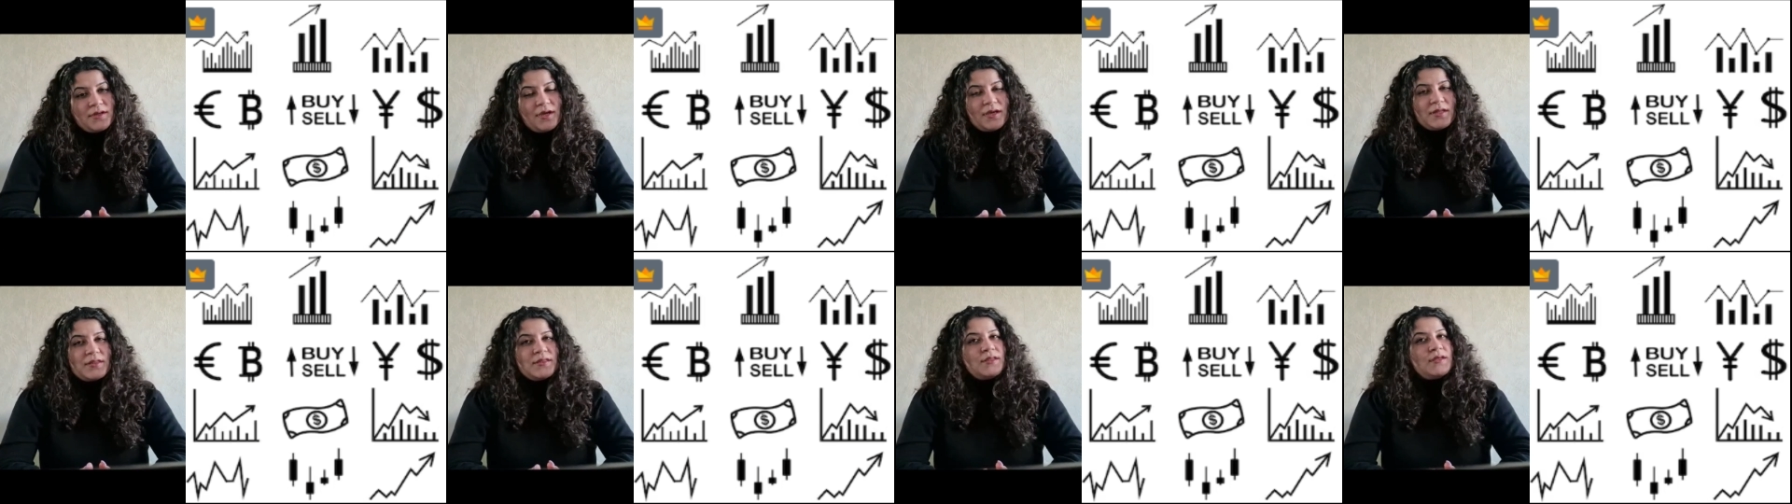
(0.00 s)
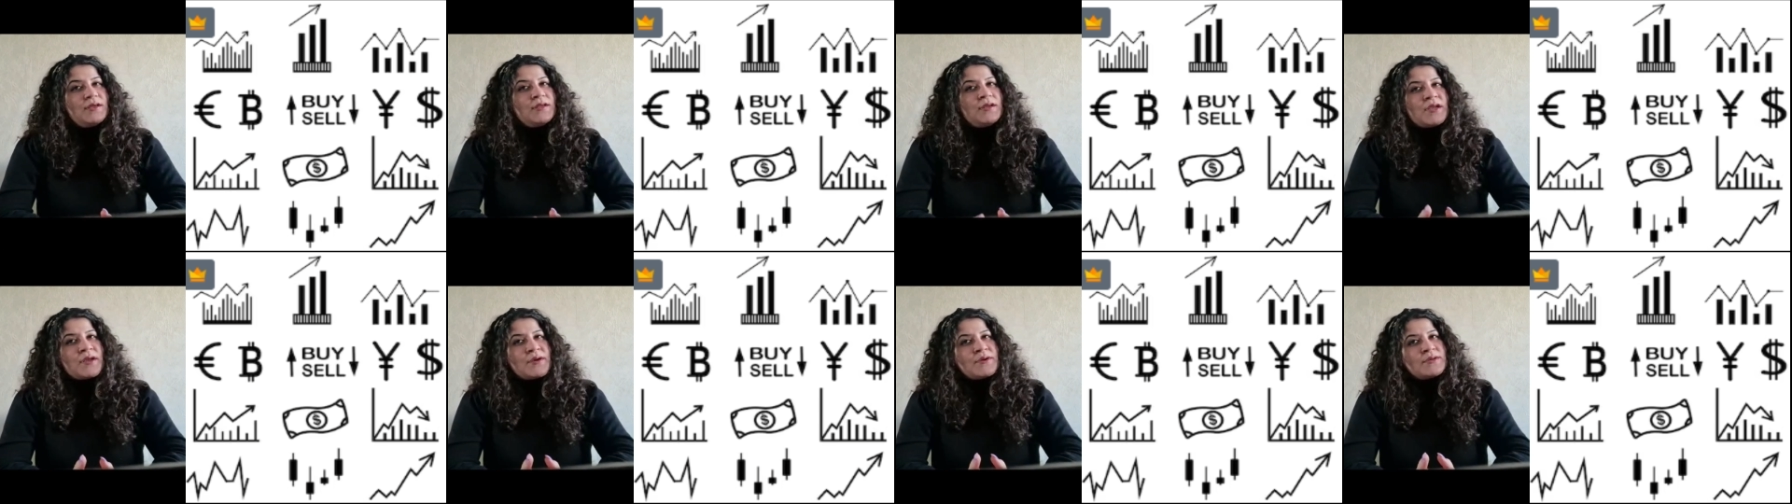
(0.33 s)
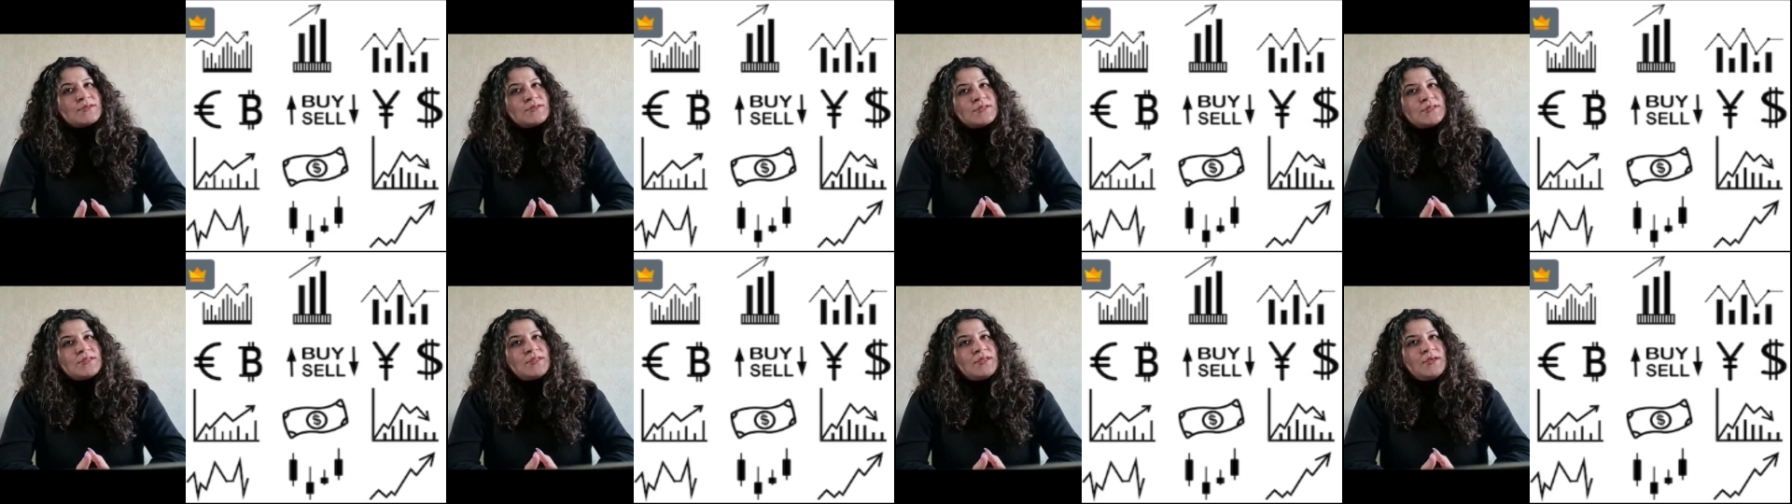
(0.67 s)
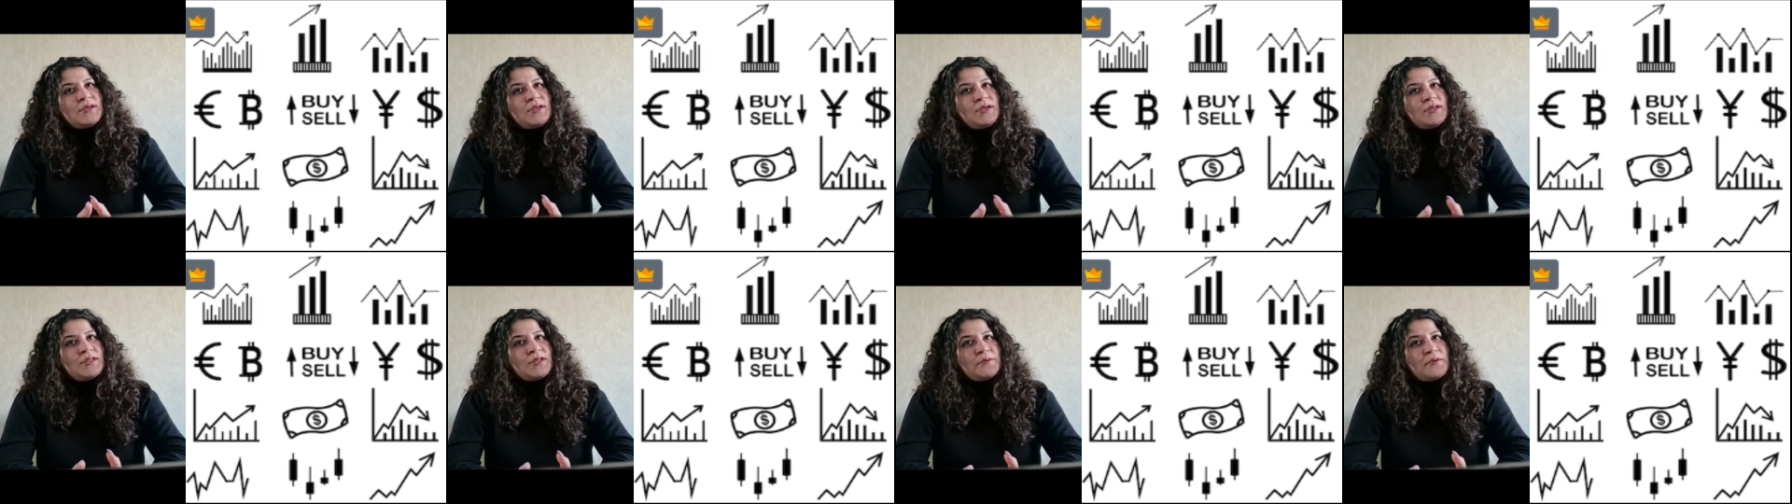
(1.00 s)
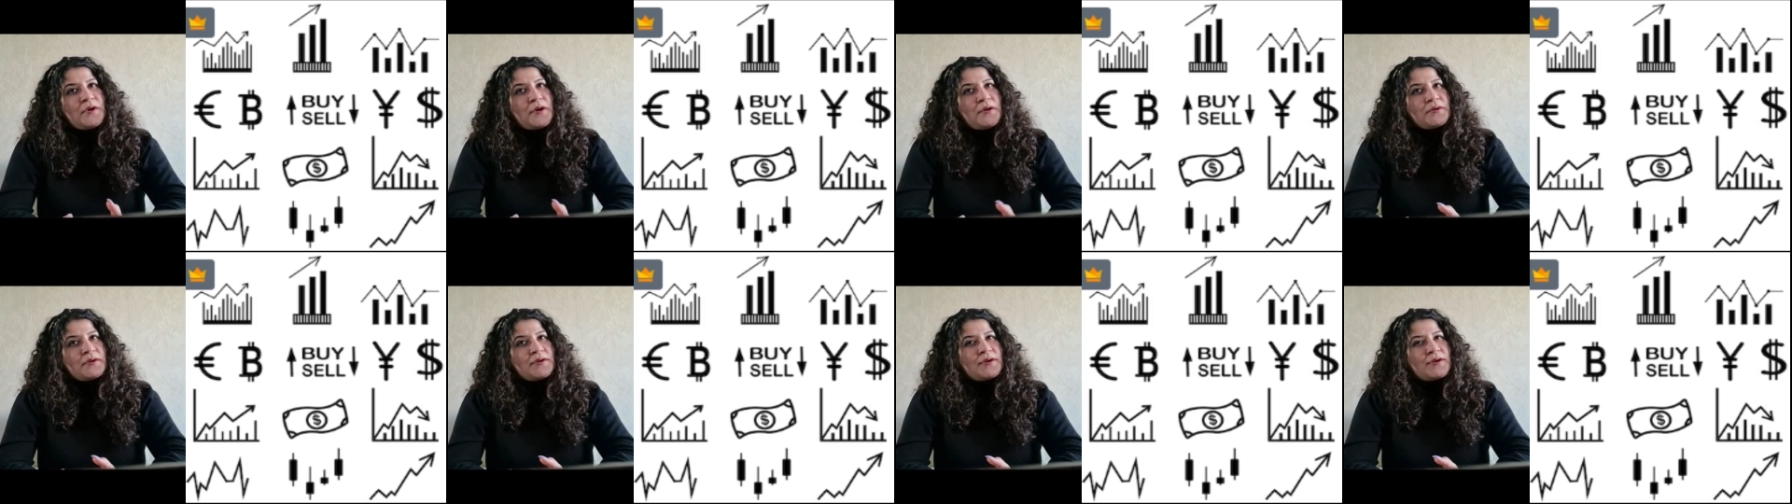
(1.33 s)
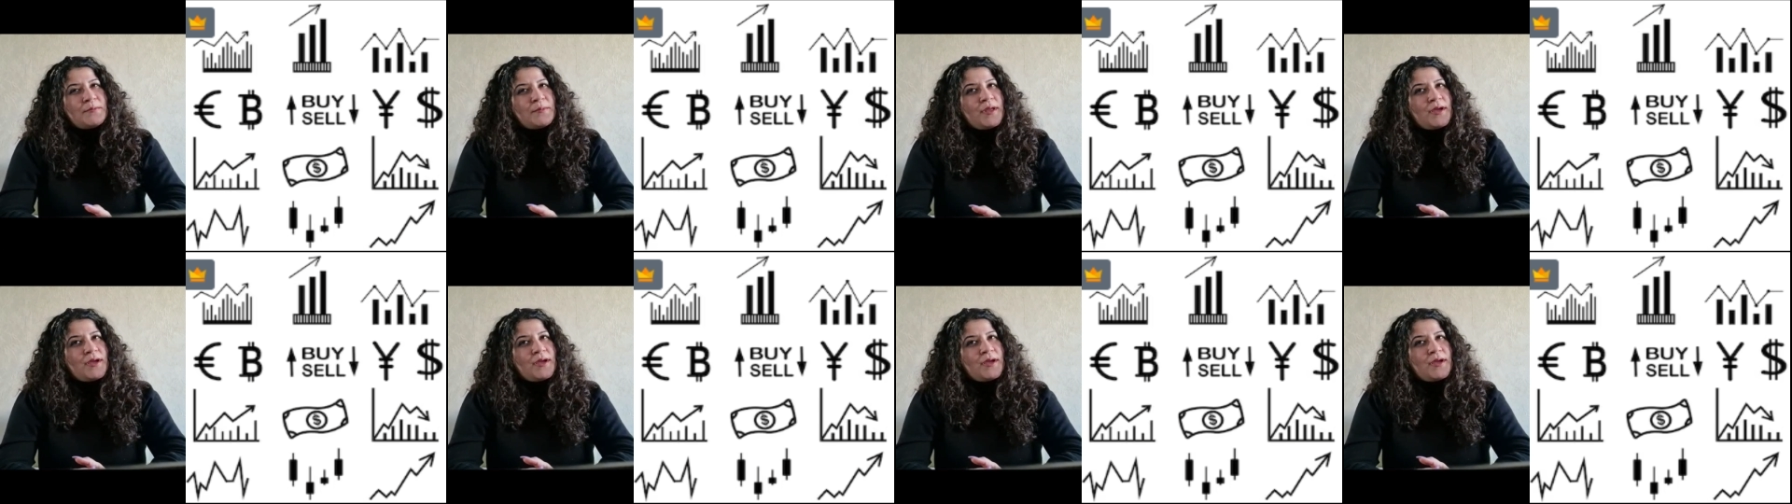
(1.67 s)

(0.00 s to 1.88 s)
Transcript: And then I was thinking about it. I'm